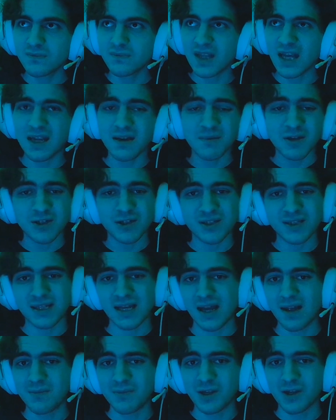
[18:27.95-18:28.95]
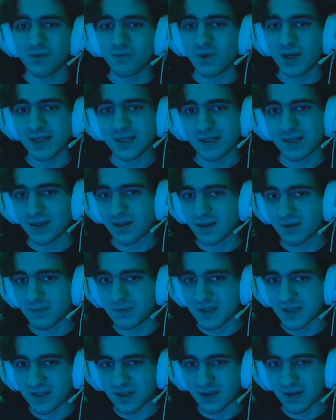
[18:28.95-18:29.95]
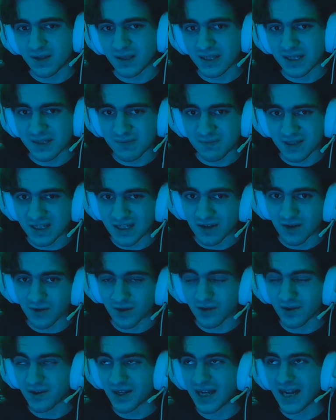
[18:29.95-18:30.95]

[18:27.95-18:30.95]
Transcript: the animation's kind of being wasted on this material.